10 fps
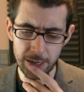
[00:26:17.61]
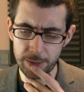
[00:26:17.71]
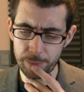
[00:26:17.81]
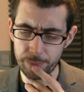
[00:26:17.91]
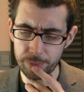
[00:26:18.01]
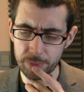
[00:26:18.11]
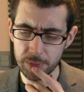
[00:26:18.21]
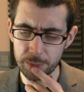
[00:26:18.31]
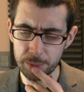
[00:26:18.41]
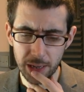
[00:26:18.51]
Um,
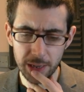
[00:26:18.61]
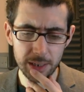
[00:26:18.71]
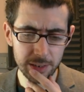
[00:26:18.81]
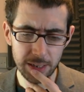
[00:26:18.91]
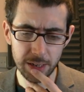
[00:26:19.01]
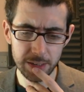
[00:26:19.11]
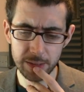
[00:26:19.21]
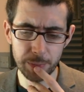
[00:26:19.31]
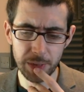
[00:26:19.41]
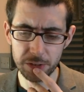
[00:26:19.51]
but like I said, I
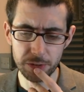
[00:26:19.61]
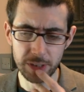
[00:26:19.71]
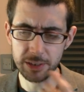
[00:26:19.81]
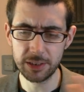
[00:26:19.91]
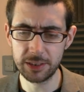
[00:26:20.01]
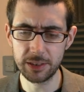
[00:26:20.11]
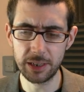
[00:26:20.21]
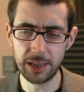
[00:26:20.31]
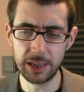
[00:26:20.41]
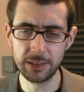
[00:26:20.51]
think the biggest reason is
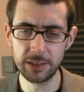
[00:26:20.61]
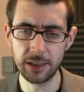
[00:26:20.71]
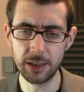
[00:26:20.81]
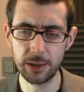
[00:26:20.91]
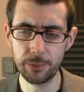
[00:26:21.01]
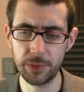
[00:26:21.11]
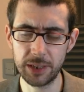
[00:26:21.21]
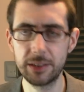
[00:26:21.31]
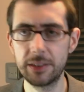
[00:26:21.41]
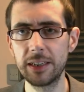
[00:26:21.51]
that it is um,
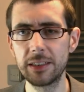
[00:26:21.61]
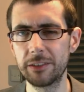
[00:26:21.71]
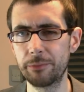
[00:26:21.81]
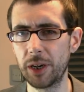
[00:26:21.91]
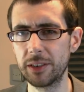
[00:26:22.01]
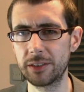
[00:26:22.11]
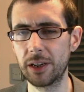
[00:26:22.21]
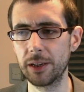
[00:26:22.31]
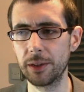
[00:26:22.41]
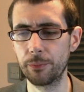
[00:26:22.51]
it's addictive by
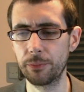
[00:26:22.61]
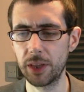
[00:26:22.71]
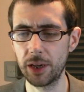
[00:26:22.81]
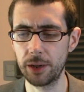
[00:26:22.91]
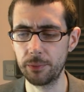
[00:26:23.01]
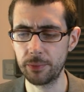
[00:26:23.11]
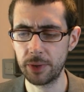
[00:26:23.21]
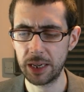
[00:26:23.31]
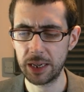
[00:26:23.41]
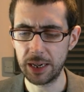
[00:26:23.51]
design. Um,
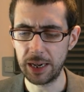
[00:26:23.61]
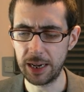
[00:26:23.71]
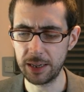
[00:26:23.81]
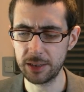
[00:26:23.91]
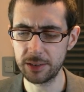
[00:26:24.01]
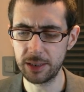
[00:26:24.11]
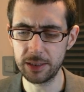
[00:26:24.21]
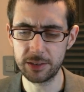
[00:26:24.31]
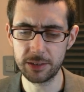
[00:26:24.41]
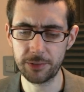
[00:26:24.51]
and
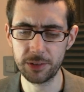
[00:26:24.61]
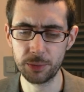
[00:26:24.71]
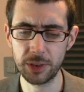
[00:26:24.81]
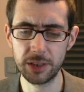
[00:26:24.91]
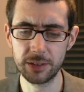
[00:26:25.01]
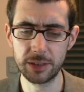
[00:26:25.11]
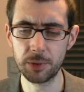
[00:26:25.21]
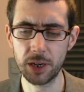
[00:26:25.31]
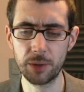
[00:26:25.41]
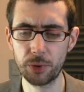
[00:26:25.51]
it suffers with it the
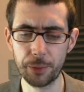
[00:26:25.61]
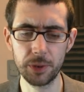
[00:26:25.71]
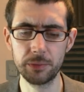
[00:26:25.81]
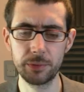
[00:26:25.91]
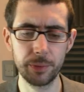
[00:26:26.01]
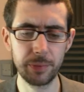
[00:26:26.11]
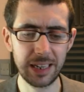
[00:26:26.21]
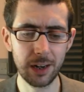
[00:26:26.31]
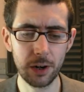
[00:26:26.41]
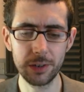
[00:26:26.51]
same kind of problems, but
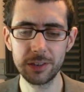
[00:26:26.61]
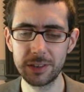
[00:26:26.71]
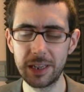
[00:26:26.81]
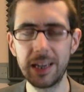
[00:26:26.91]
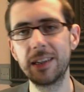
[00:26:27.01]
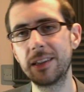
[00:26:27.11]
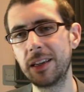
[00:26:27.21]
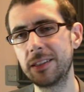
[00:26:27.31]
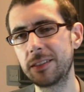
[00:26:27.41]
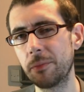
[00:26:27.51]
because it
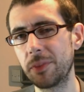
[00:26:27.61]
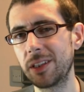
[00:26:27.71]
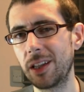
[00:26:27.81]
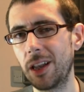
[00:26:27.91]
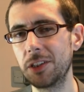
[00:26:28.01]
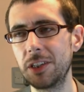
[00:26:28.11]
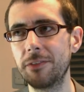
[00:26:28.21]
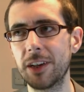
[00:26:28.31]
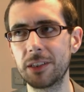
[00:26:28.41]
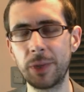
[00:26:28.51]
is something that largely
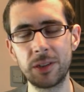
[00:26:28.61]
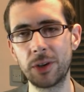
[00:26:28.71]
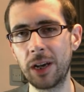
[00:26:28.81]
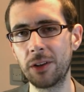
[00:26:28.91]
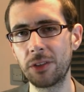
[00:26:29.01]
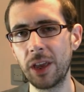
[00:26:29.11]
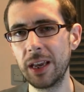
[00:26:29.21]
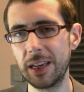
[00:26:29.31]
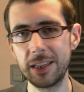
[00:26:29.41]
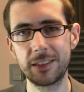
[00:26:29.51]
affects mental health,
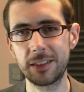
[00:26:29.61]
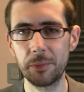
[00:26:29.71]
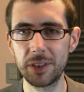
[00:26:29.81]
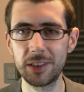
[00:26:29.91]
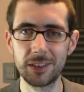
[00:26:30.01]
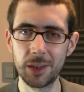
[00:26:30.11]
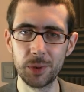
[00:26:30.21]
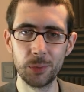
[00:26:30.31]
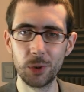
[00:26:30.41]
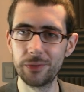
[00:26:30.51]
it's something that's so
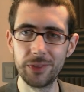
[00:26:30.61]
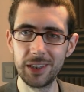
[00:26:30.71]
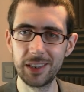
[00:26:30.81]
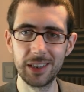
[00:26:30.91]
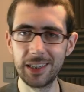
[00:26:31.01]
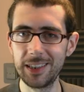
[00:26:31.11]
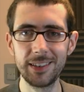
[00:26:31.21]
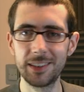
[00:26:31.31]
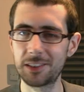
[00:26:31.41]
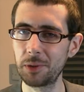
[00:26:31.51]
much more convenient and
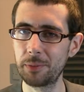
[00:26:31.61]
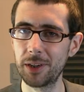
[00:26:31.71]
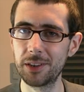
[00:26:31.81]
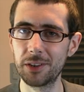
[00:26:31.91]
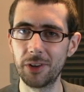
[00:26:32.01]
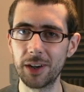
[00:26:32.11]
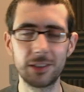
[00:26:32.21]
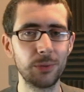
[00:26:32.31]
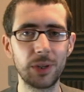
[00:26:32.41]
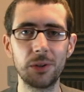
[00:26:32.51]
easy to sweep under the rug,
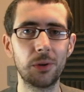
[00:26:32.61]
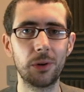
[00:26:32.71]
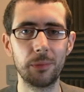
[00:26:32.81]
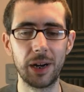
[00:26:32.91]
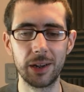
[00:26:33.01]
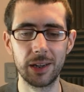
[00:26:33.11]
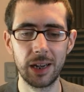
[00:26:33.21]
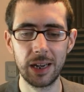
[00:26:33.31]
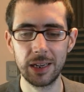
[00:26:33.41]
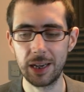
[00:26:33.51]
to ignore about it.
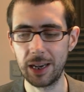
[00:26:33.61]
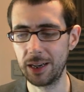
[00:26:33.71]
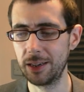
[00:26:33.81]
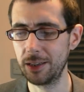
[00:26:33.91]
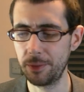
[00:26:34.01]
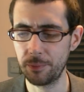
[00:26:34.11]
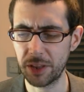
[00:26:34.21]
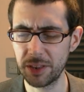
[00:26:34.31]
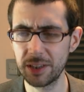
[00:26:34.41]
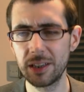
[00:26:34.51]
And um,
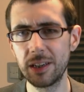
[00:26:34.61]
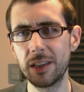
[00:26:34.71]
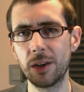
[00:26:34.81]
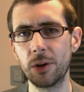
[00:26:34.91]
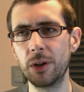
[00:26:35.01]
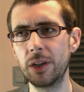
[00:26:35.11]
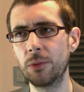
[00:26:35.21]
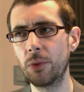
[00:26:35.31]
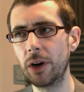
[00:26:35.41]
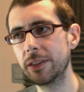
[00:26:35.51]
I think in you know in, in
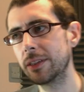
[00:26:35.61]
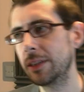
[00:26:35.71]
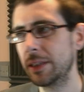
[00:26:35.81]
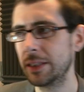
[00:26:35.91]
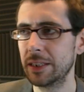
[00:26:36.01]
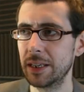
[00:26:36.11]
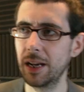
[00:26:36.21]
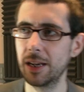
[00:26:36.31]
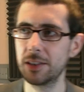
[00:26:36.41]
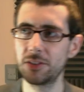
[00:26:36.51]
a wider
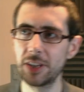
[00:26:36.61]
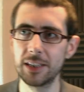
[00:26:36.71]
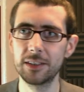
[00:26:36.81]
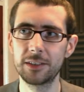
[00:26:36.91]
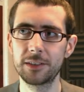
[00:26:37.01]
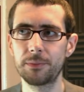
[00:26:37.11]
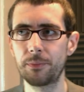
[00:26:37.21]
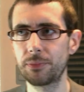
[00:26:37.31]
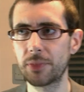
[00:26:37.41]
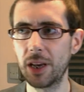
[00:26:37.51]
uh, sense,
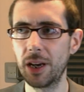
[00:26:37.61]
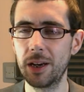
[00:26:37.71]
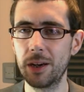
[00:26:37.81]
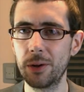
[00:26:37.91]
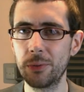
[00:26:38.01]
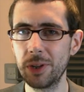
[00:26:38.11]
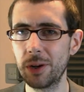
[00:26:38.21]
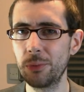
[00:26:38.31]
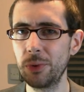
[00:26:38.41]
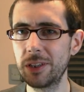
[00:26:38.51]
uh, you
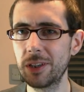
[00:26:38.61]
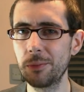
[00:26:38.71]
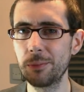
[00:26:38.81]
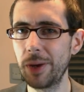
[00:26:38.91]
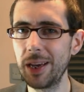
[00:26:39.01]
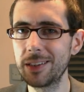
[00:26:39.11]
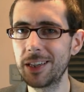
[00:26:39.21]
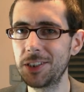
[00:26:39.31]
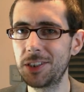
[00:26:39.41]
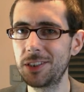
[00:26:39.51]
know, we don't pay
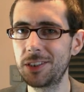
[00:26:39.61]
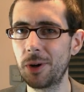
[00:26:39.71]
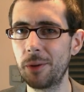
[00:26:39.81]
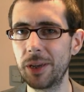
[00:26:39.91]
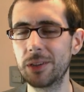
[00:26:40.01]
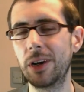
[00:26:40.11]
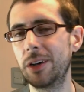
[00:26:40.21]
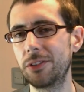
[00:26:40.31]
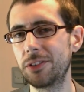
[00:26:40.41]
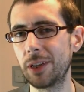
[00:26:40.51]
attention to our mental
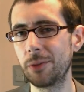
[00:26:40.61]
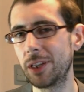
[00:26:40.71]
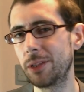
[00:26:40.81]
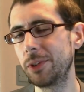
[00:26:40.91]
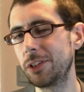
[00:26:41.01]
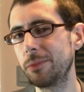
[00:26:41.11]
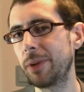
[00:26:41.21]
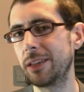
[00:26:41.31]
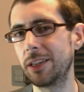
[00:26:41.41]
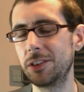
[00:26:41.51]
health the same way that we do
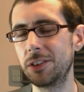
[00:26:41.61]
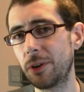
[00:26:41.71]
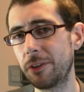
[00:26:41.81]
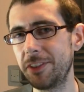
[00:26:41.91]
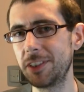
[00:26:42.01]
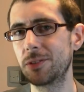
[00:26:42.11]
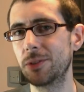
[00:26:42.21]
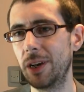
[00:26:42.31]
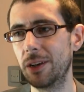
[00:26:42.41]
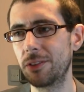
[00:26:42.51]
pay attention to our
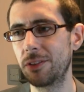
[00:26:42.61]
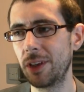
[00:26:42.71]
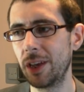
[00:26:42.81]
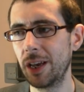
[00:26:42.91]
physical health.